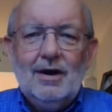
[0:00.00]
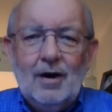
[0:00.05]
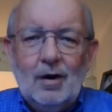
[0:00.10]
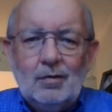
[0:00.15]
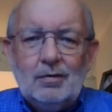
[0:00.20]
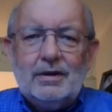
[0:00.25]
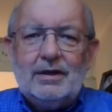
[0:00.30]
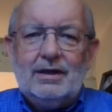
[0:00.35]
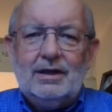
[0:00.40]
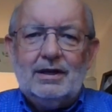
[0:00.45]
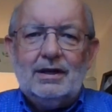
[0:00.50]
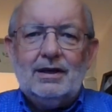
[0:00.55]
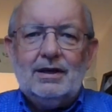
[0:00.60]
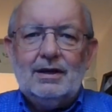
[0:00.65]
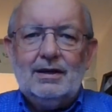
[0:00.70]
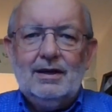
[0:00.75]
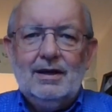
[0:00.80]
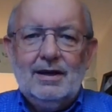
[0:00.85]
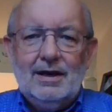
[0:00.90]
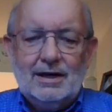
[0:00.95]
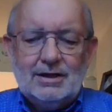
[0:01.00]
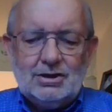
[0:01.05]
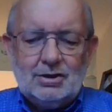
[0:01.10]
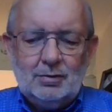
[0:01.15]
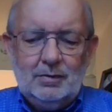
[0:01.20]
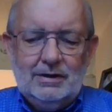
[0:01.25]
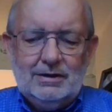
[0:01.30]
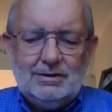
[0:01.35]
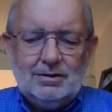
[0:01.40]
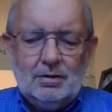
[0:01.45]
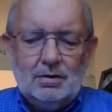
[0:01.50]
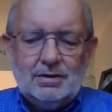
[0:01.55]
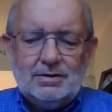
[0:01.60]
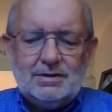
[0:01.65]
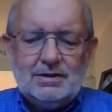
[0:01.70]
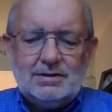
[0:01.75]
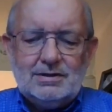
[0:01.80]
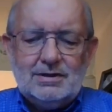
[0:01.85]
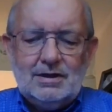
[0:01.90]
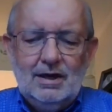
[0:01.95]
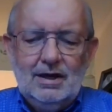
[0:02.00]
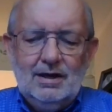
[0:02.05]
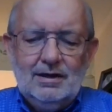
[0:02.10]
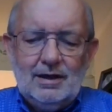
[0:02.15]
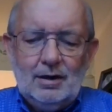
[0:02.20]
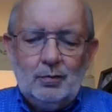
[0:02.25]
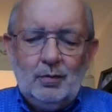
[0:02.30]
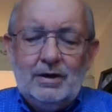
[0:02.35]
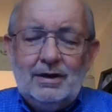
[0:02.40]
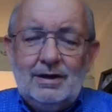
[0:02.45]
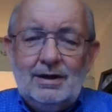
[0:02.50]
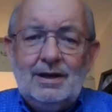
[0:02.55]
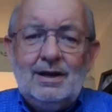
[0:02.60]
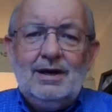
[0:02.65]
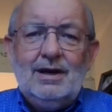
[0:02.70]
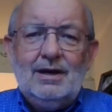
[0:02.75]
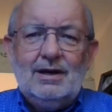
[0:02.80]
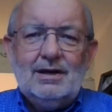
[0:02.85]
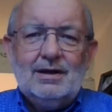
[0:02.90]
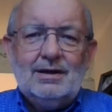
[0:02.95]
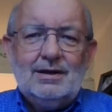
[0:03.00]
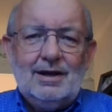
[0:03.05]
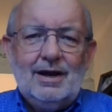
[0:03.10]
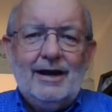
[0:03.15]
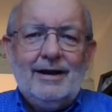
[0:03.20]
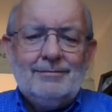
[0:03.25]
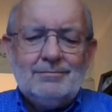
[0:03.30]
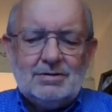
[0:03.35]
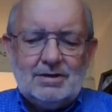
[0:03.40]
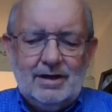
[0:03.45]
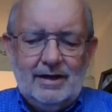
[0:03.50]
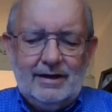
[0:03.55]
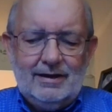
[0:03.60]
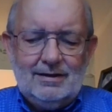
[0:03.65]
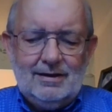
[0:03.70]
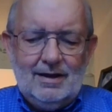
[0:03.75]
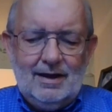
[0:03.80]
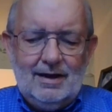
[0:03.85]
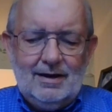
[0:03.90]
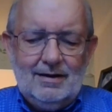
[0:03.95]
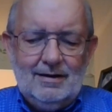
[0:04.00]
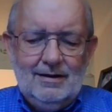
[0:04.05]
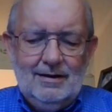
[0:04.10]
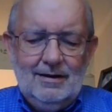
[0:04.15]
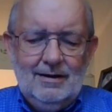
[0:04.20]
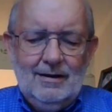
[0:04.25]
Only He has the resources that we need in times like that.